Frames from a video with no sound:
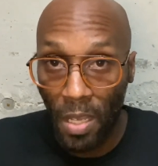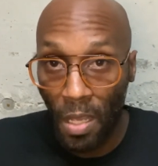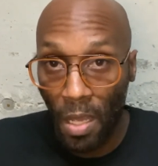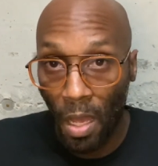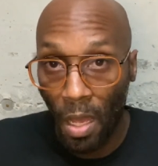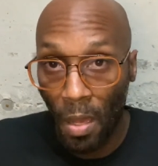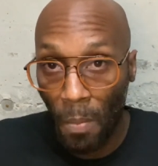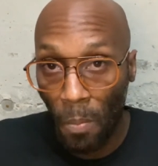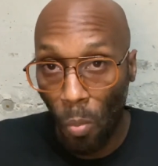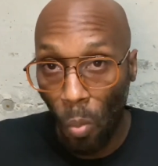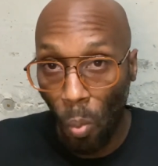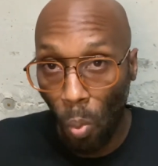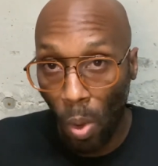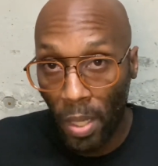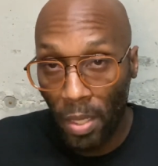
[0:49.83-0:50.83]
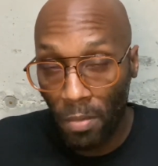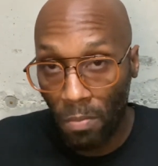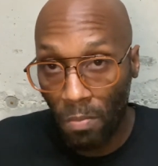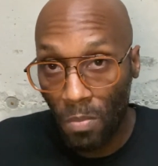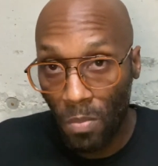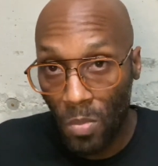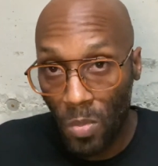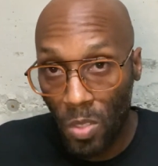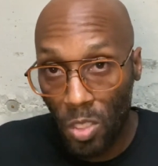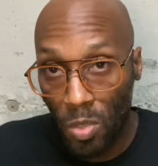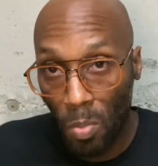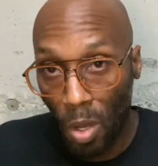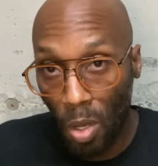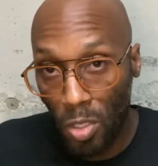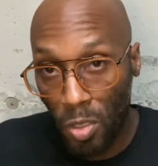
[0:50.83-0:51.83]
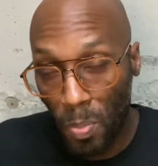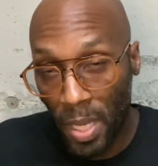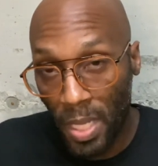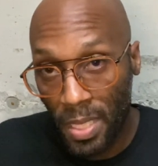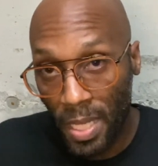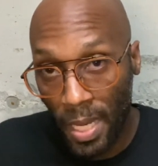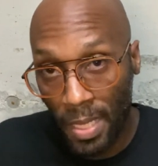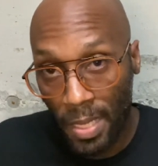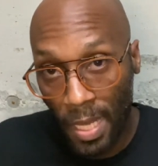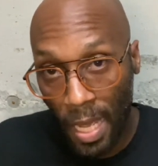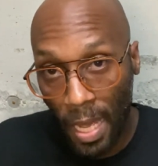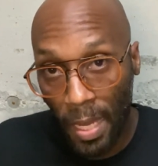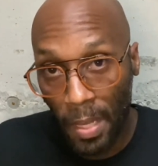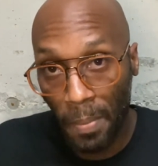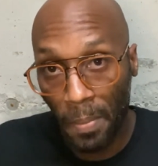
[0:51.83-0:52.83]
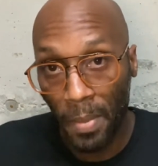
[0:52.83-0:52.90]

um, one small space at a time,